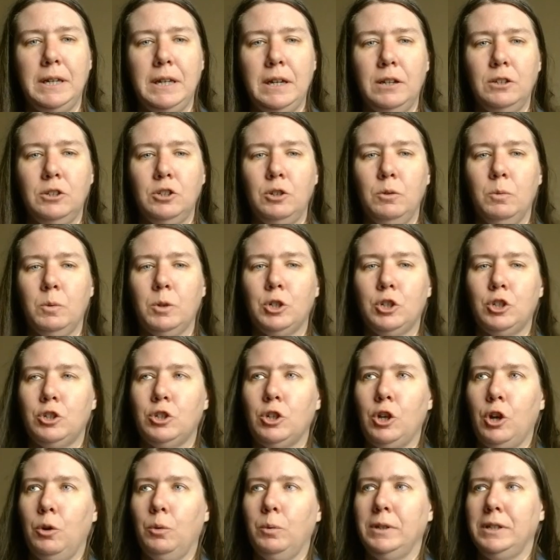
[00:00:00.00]
because you were
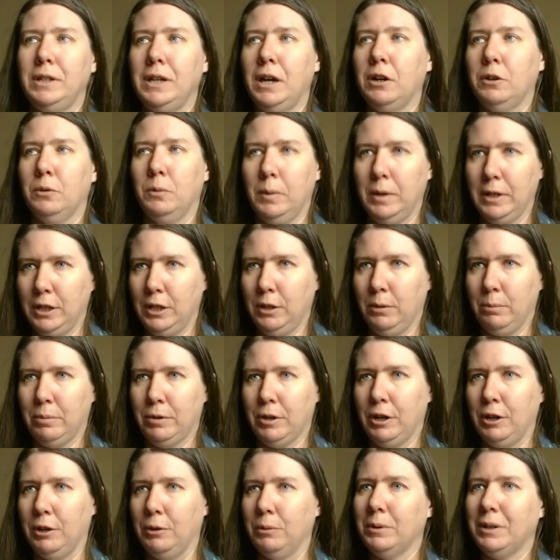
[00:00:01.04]
so young when you
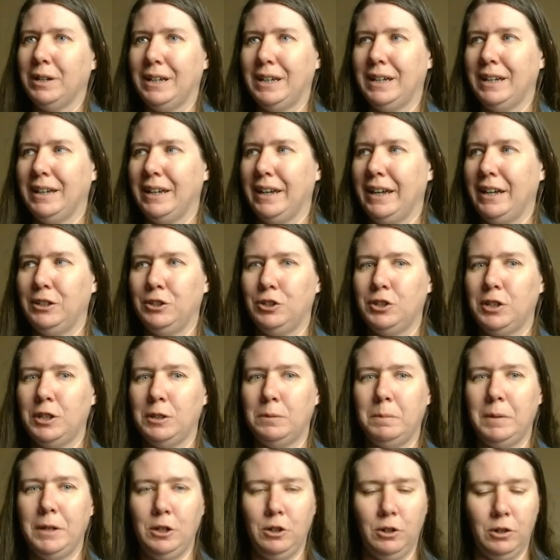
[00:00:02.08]
broke. It's
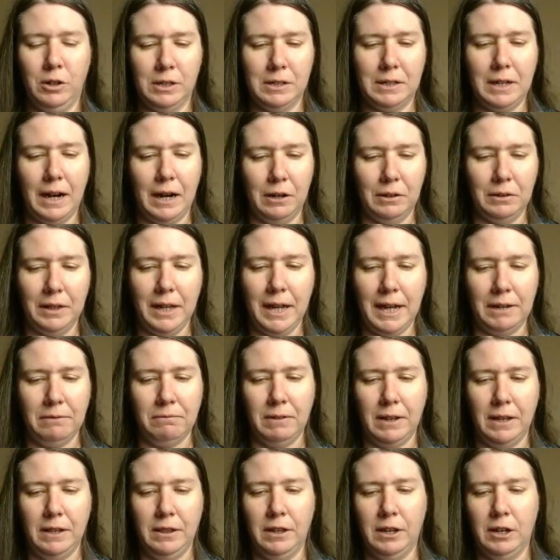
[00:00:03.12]
just been your entire life.
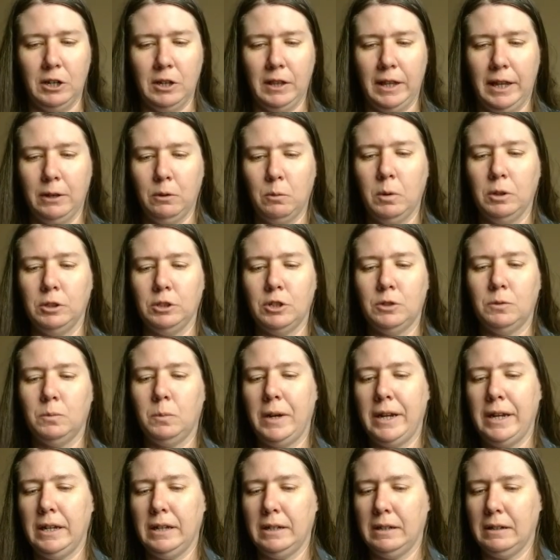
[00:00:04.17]
And they're like, "Well, just
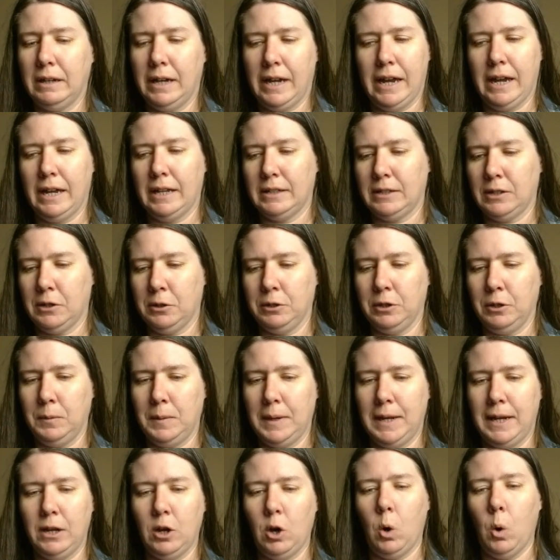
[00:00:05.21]
wait till you
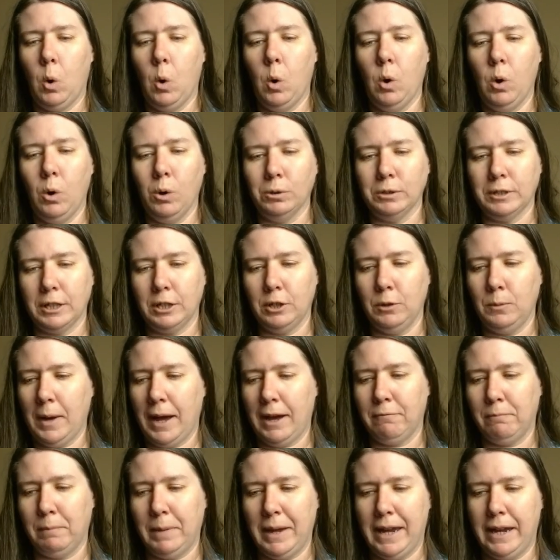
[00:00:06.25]
get old and you
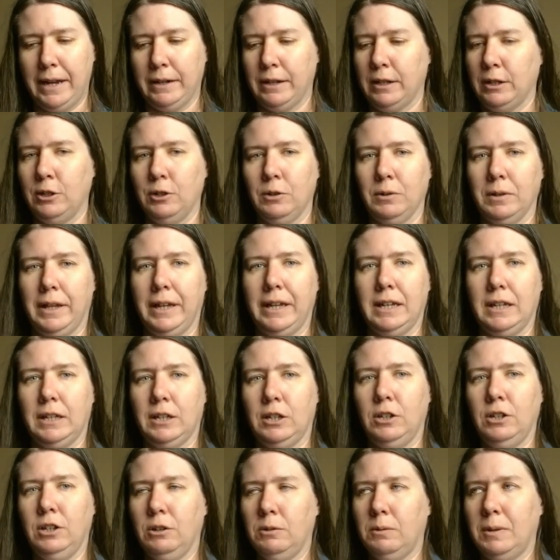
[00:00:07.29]
have pain." And you're like,
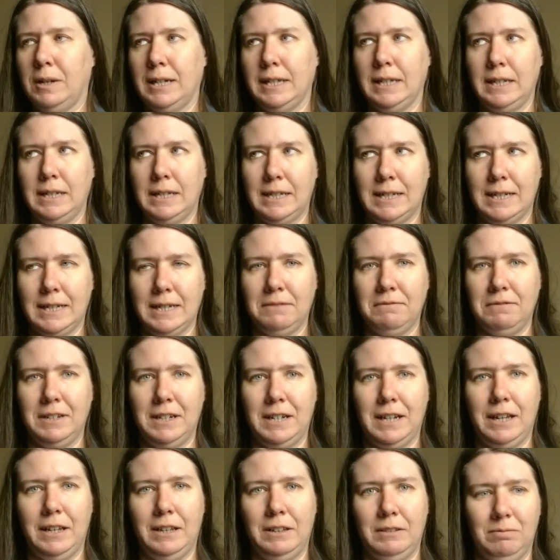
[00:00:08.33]
I can have
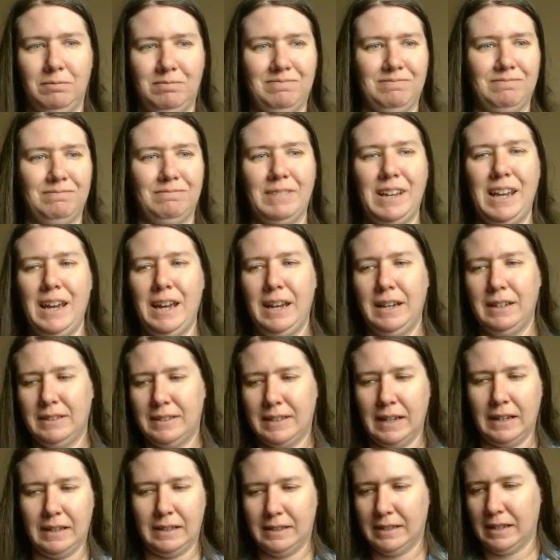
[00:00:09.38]
it at
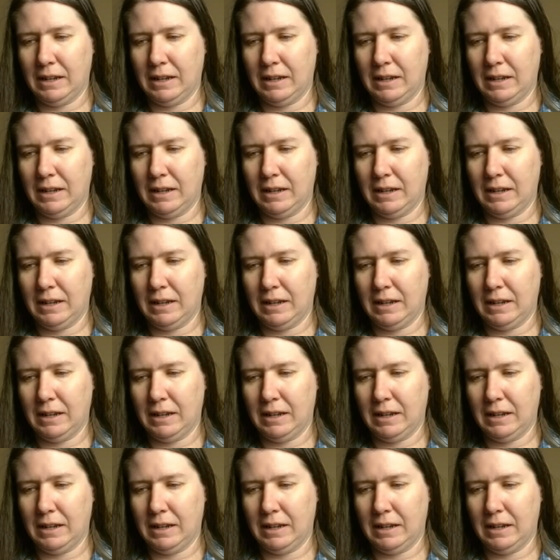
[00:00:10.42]
6,